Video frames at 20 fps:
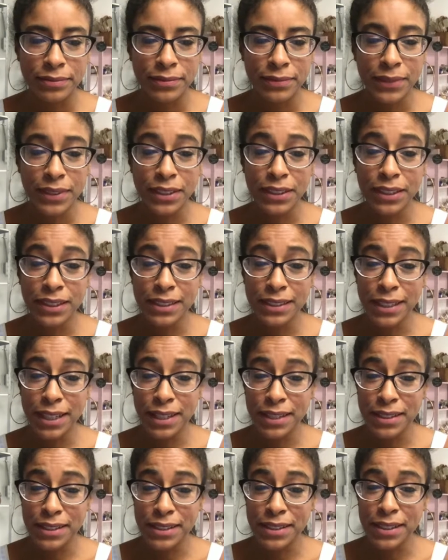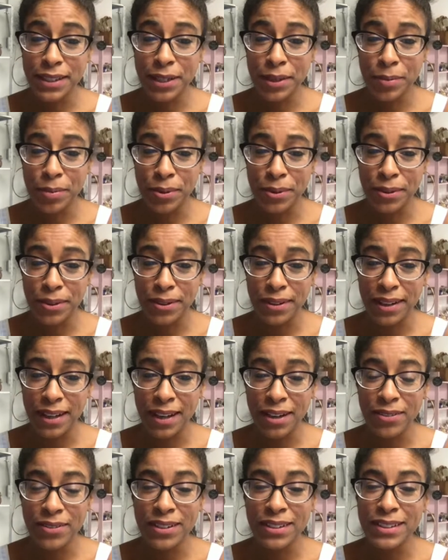It looks kind of stable.
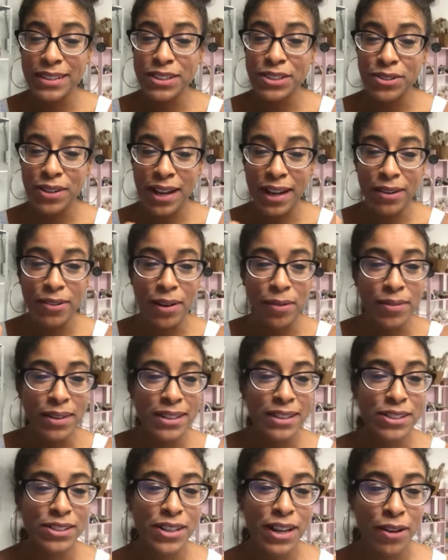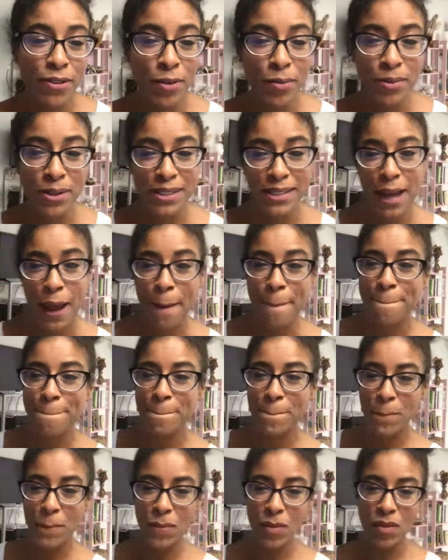I'm gonna try one more time.
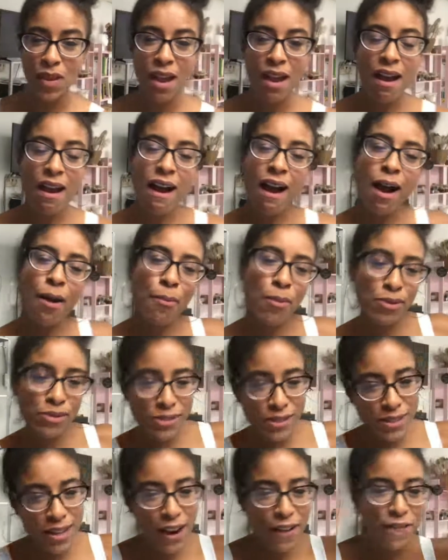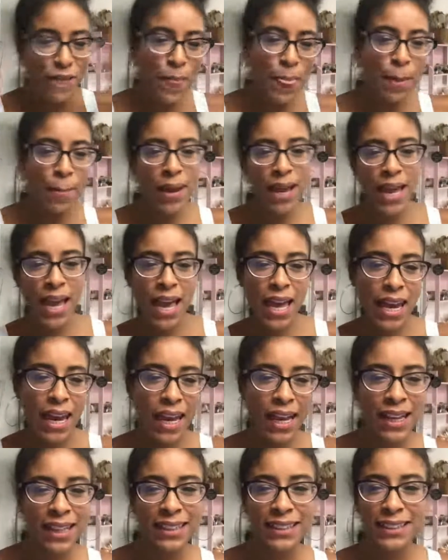I'm gonna start from the
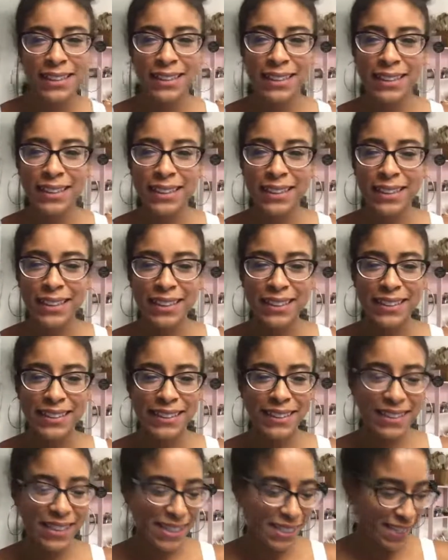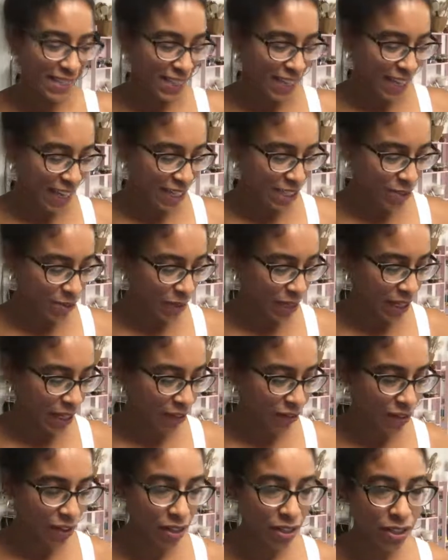beginning, just in case we can
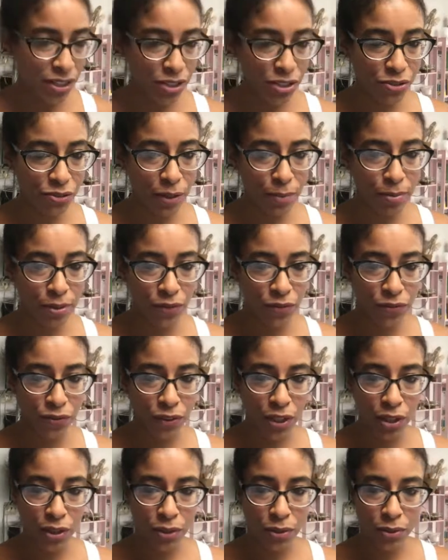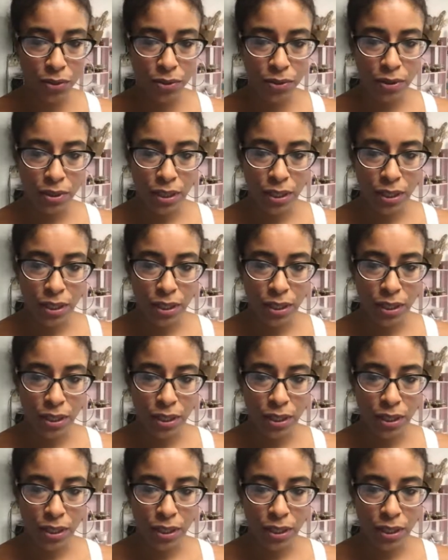have an uninterrupted flow.